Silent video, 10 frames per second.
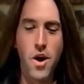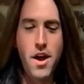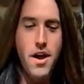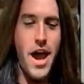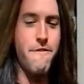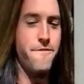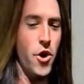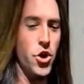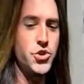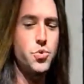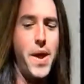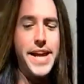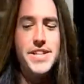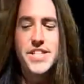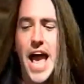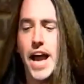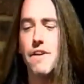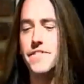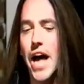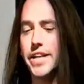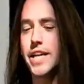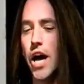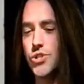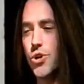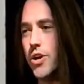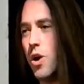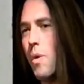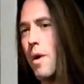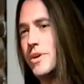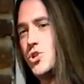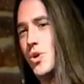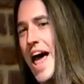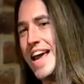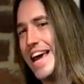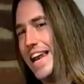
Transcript: A full swinging sack of nut custard. Where would you like it?